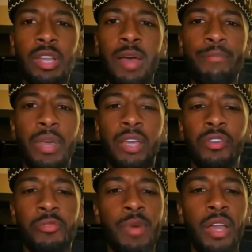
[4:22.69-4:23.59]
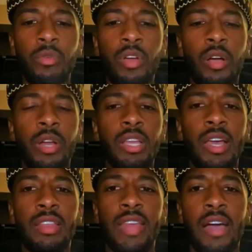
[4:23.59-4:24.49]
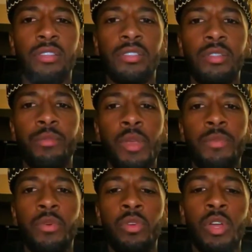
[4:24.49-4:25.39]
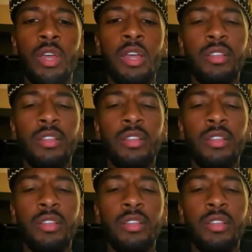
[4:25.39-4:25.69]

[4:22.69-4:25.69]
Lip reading: We're not begging nobody. We already got thousands of people